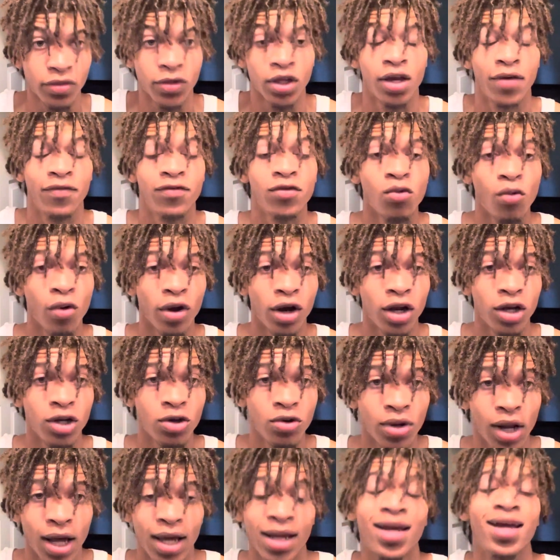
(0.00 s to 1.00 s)
If you wanna do
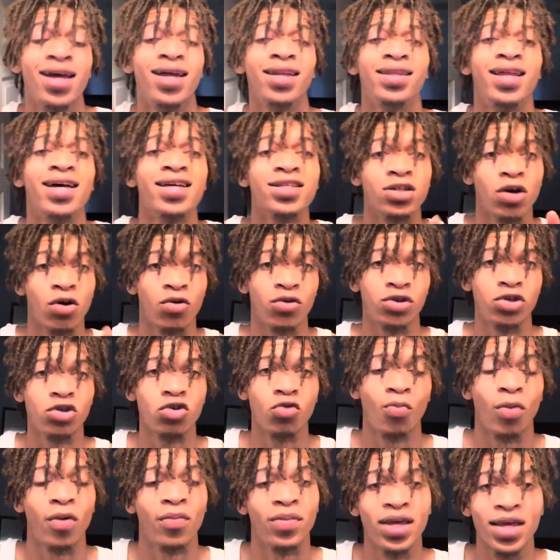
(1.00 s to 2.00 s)
that, that's on you.
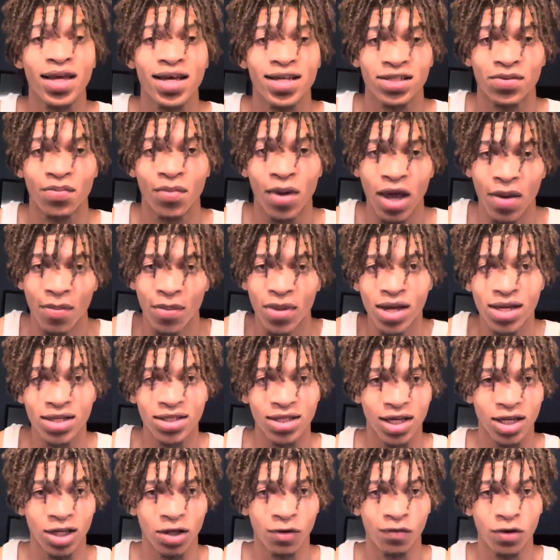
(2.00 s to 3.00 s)
But me as a man, me as
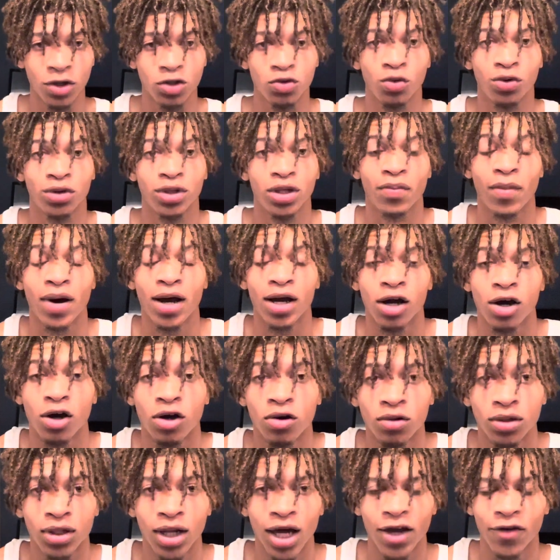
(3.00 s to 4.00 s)
an individual within my
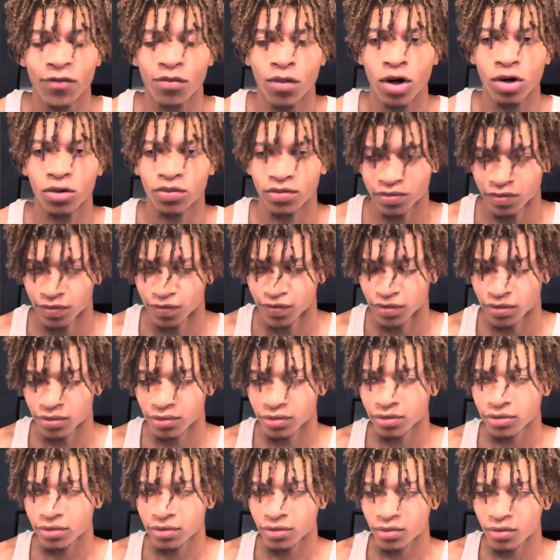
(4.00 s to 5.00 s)
own life, bro,
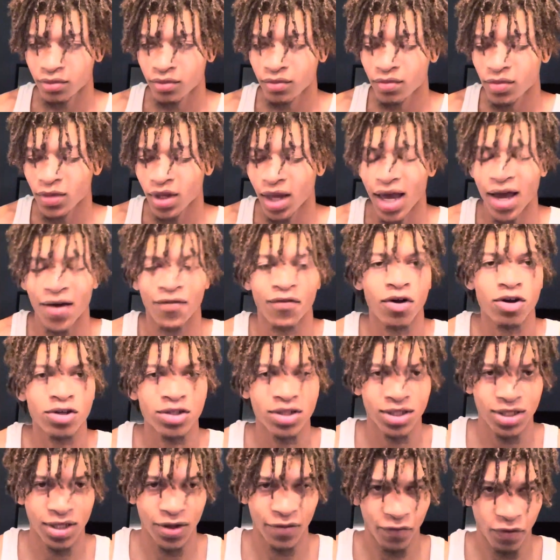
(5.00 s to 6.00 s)

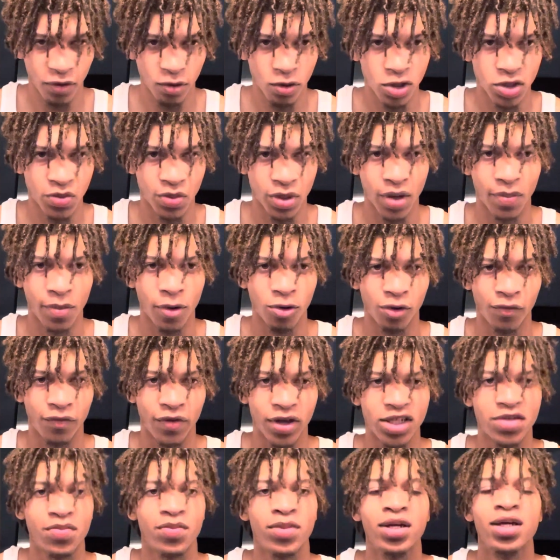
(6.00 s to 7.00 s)
adversity fuels me and
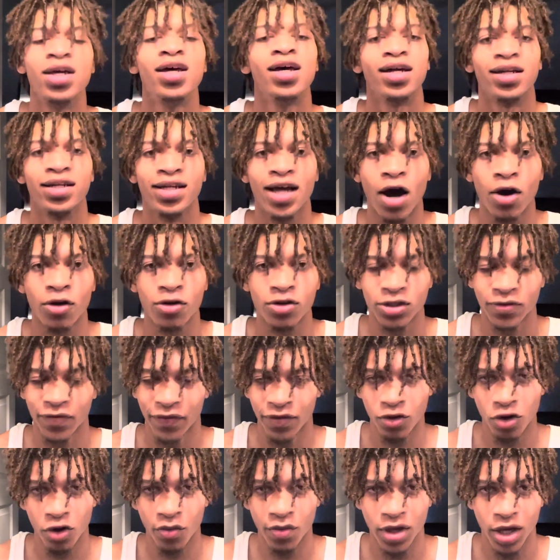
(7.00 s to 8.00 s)
motivates me. Doubters
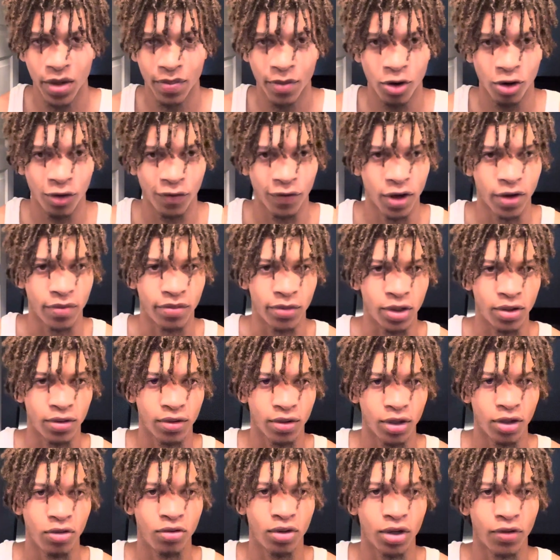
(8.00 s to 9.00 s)
fuel me and motivate me.
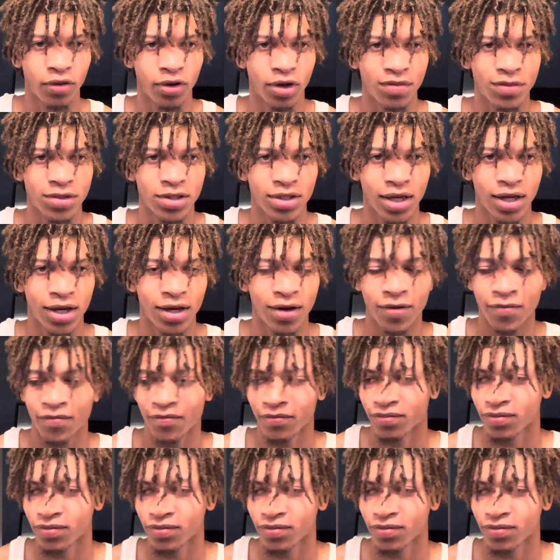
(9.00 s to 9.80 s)
You get what I'm saying?